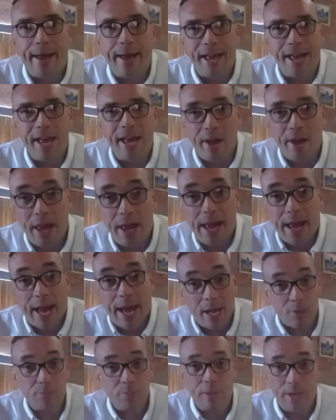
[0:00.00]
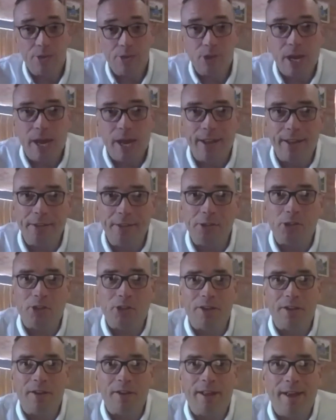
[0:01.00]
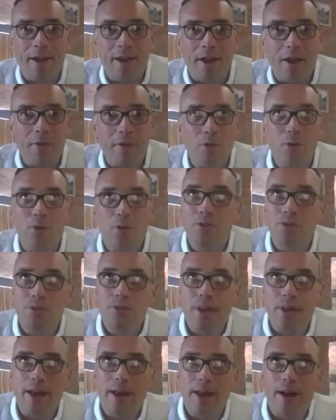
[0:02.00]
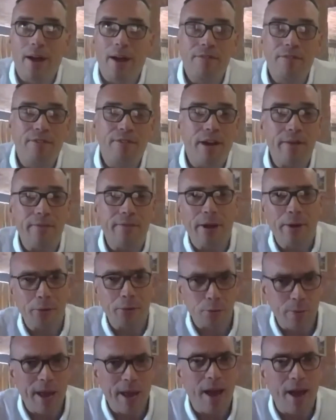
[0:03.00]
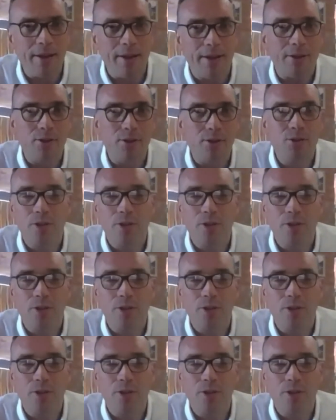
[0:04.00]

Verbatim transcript: it, it has been a challenge, and uh, of course they are five hours behind us.